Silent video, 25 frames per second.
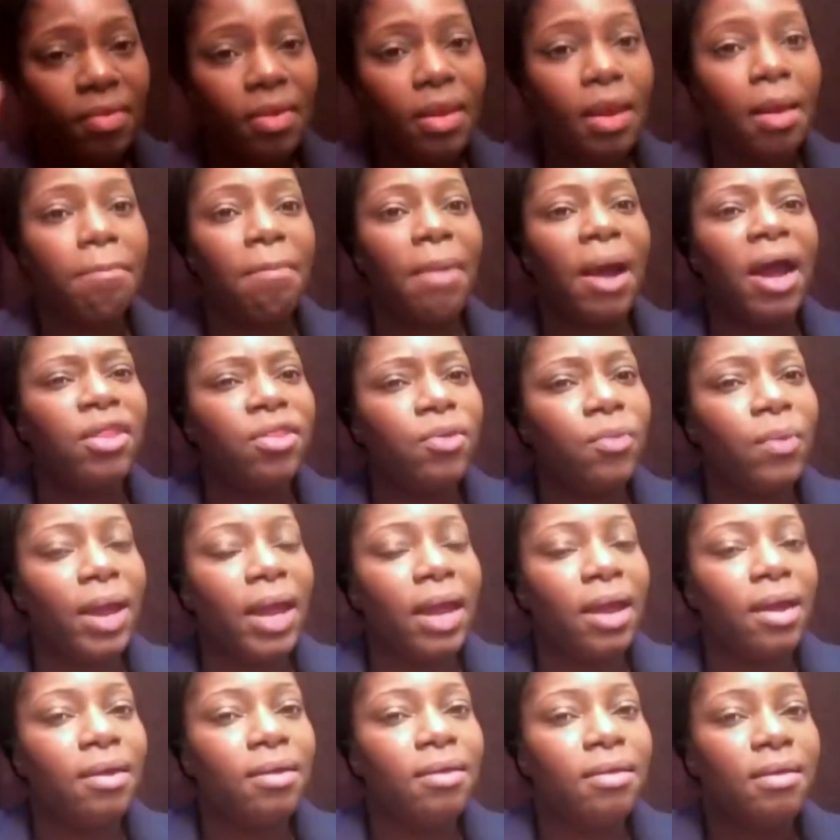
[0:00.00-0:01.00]
by the
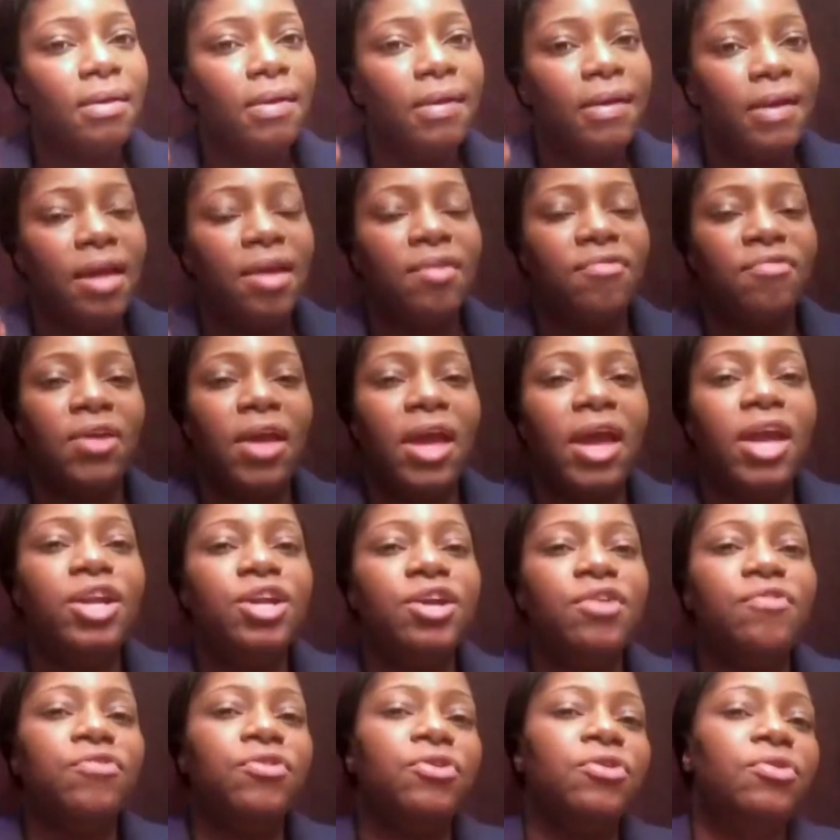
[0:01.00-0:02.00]
way, if
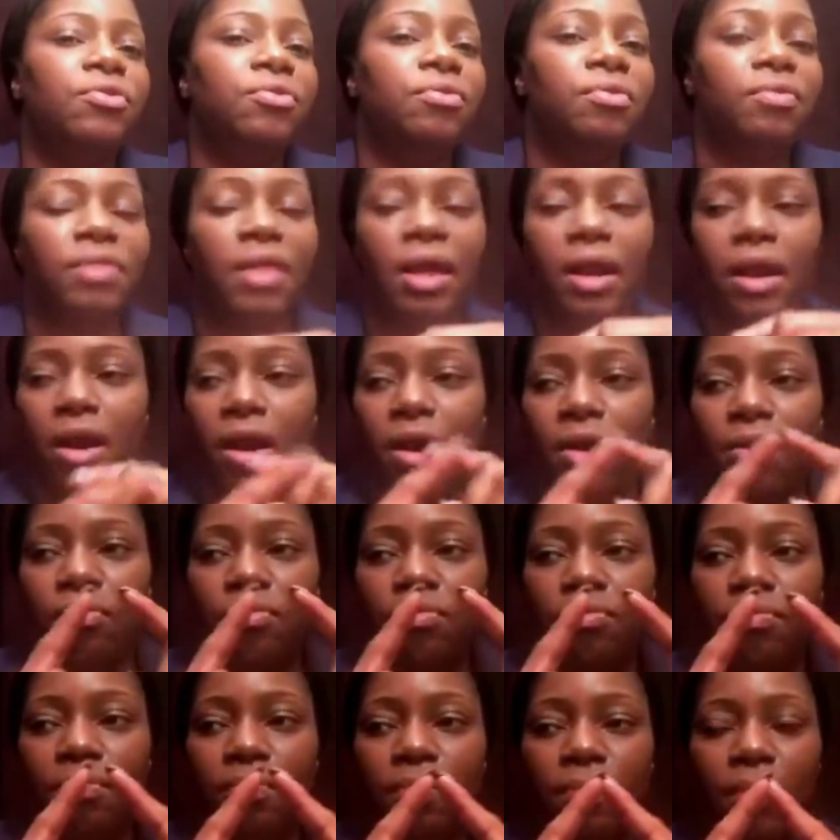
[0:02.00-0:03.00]
any of you that are
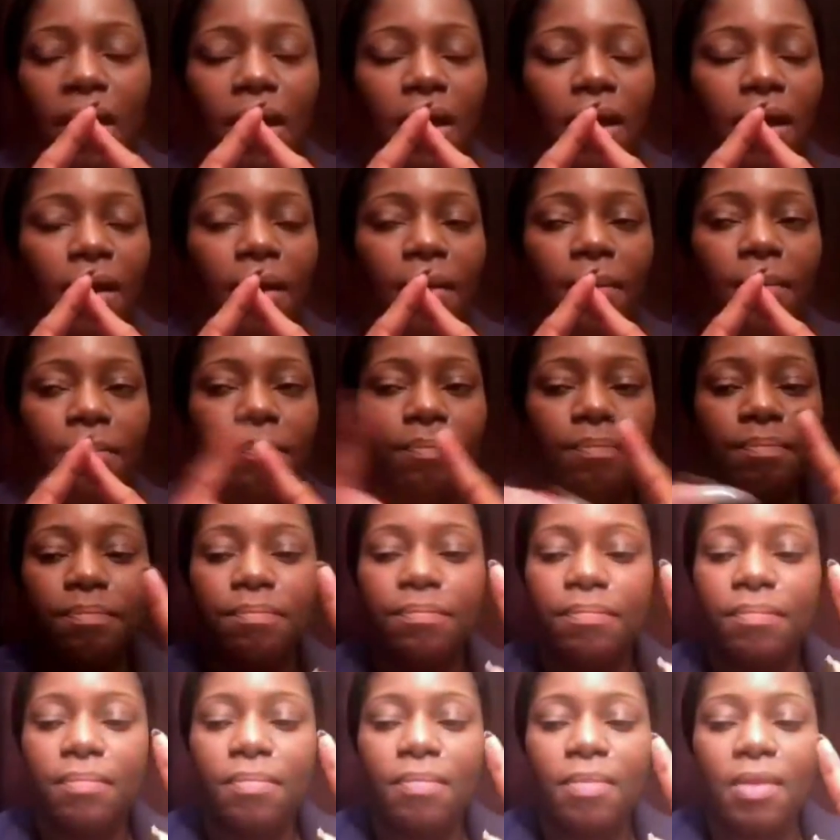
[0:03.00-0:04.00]

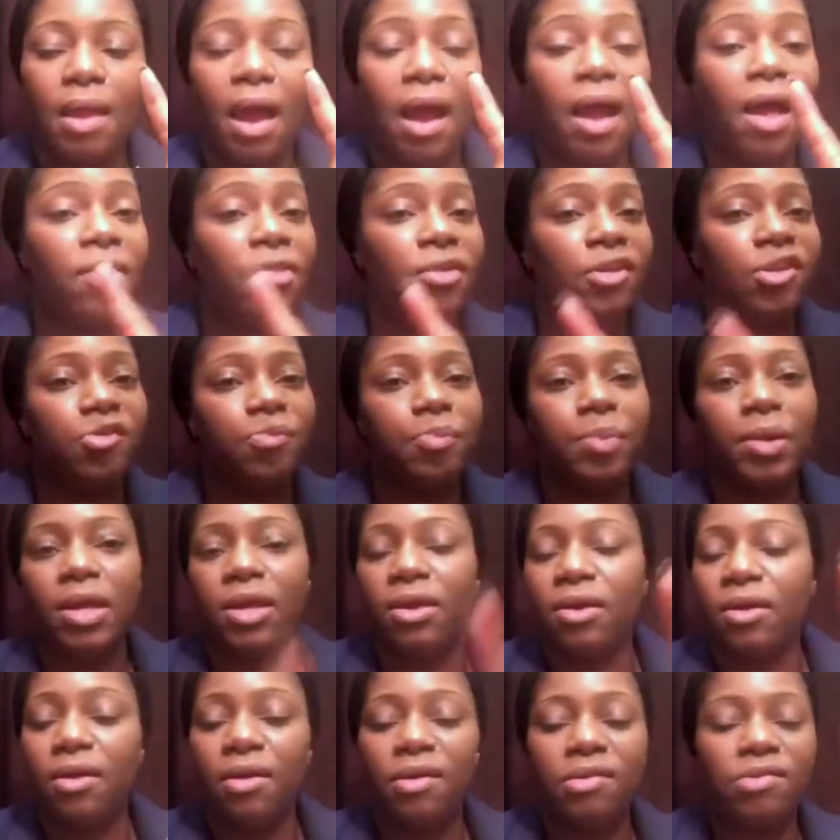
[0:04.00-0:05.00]
either
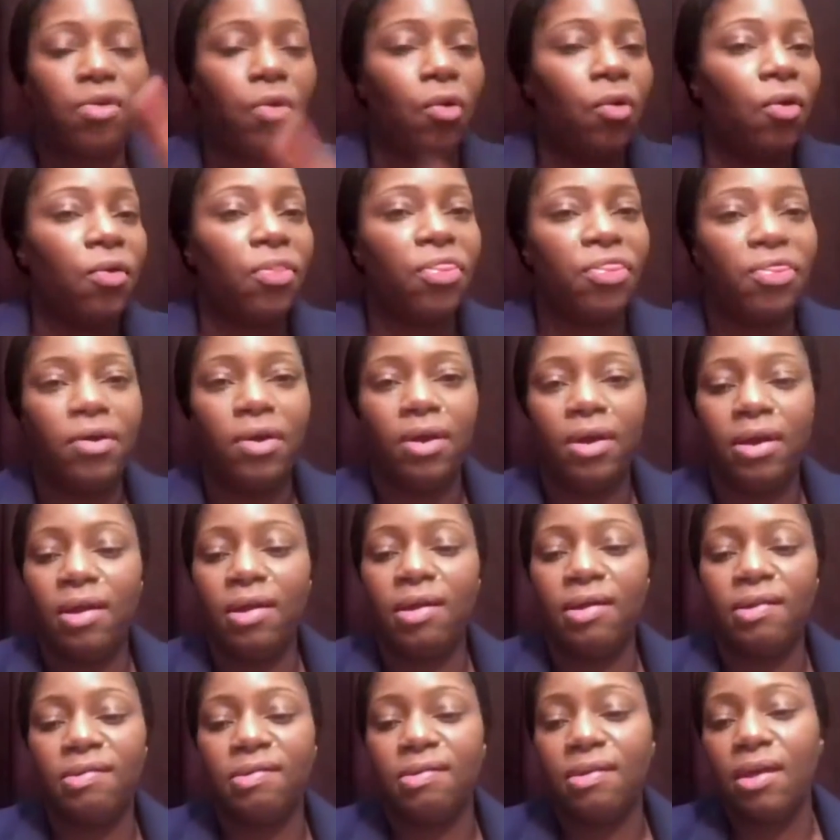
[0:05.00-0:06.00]
speakers,
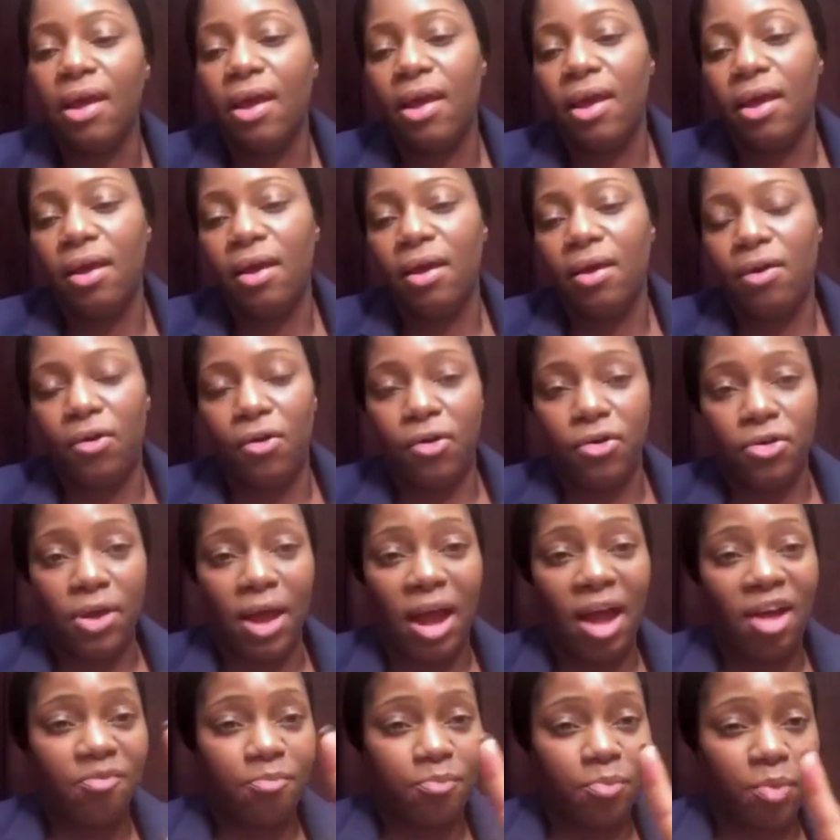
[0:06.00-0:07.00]
authors, or you
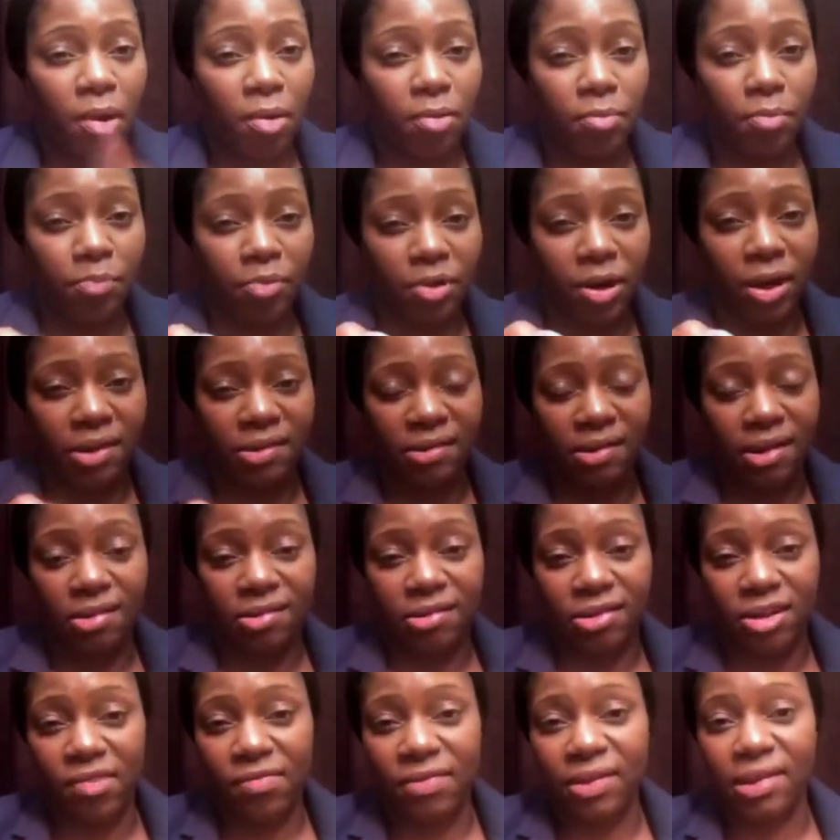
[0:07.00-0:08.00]
have products and
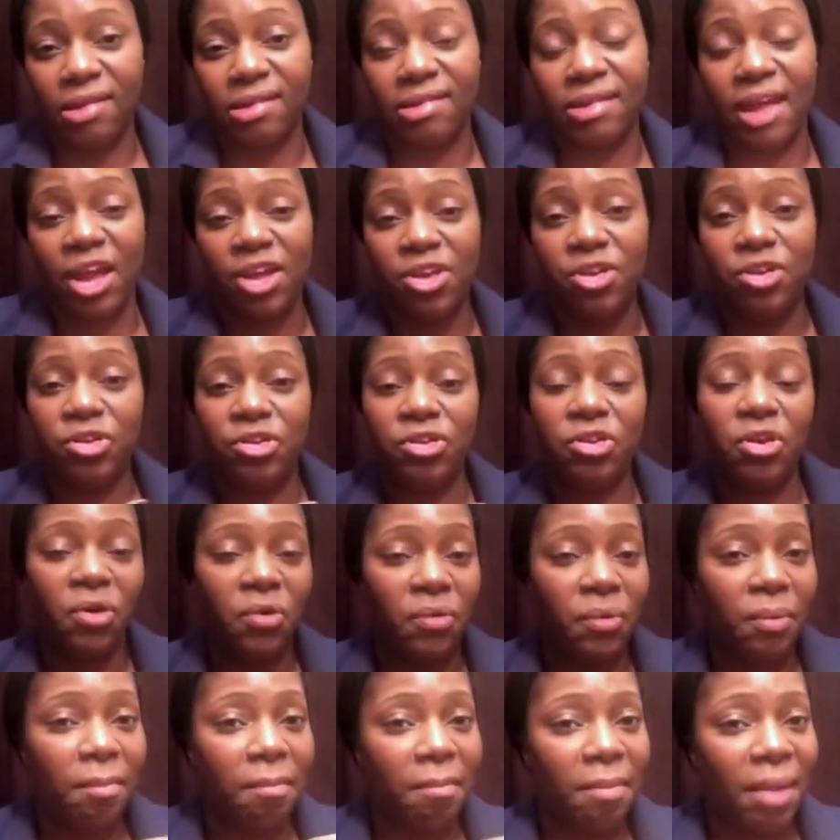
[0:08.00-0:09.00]
services that you
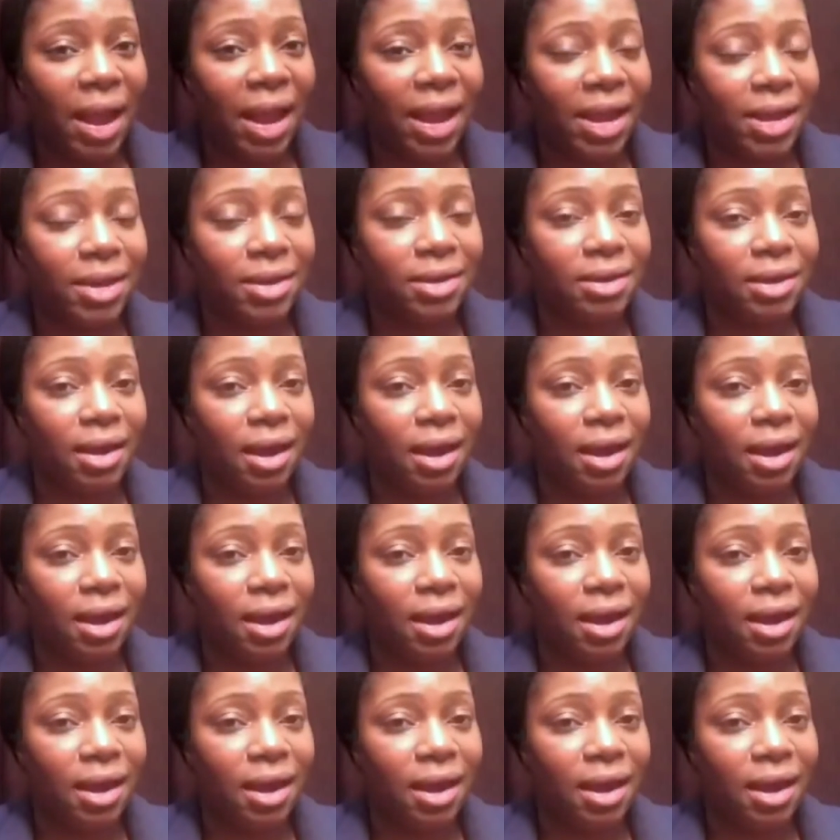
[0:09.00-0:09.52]
don't mind